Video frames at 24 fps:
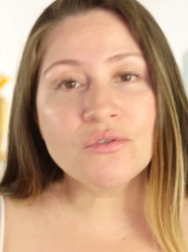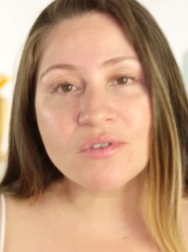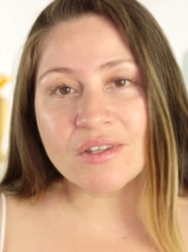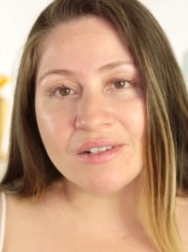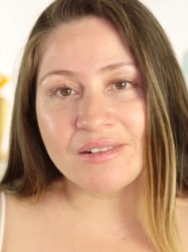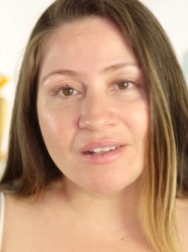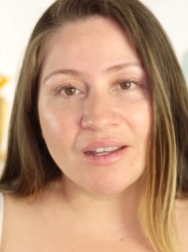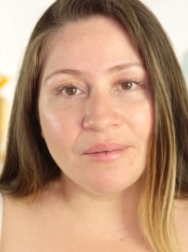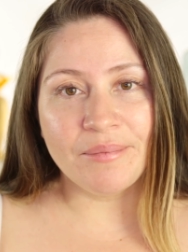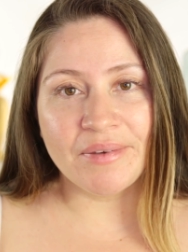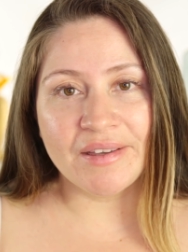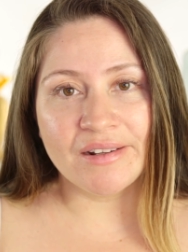
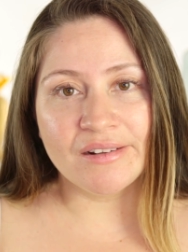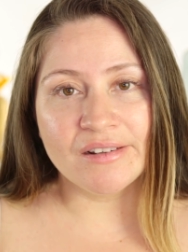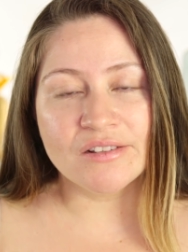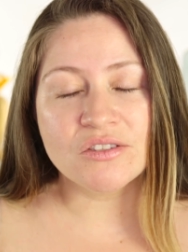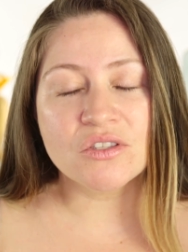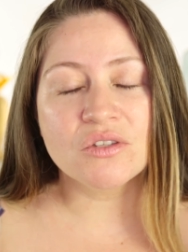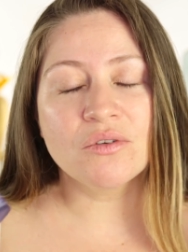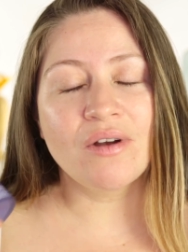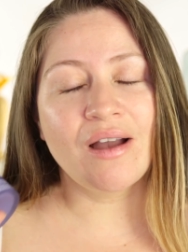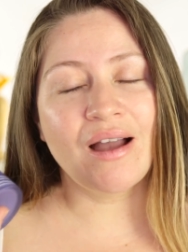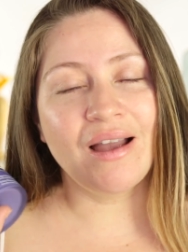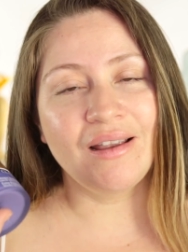using 10
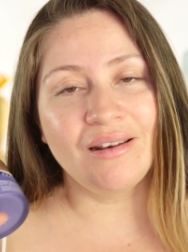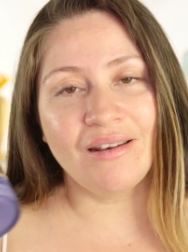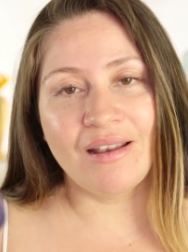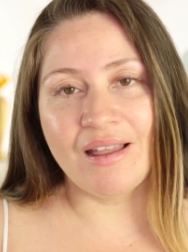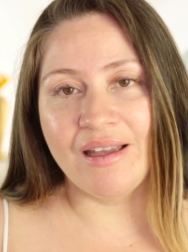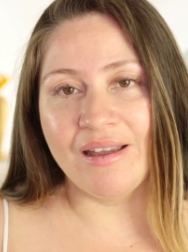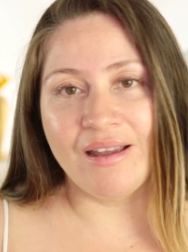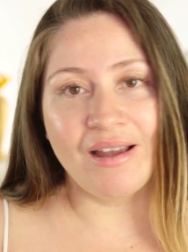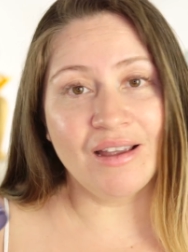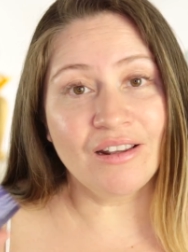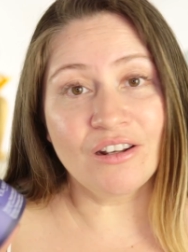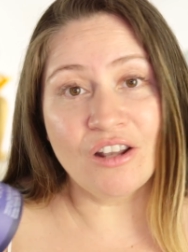minutes, so I,
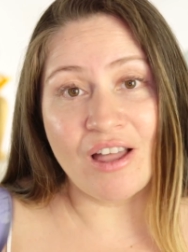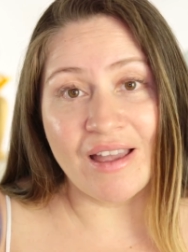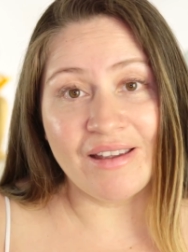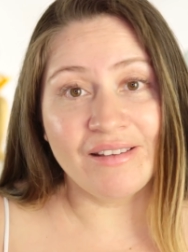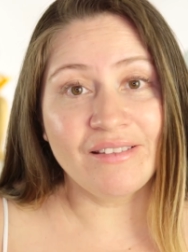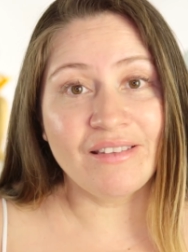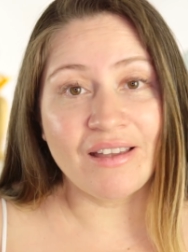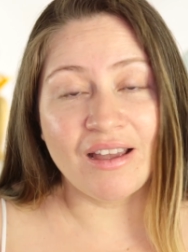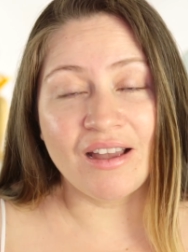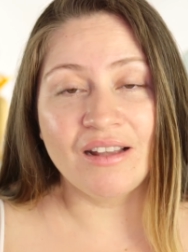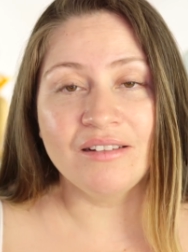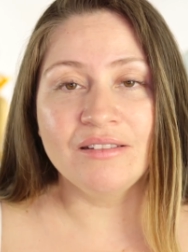li- I
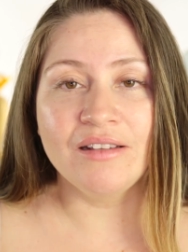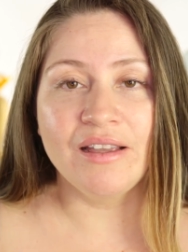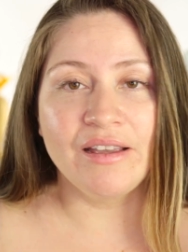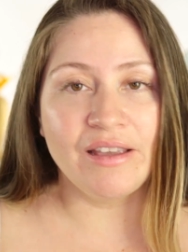like that.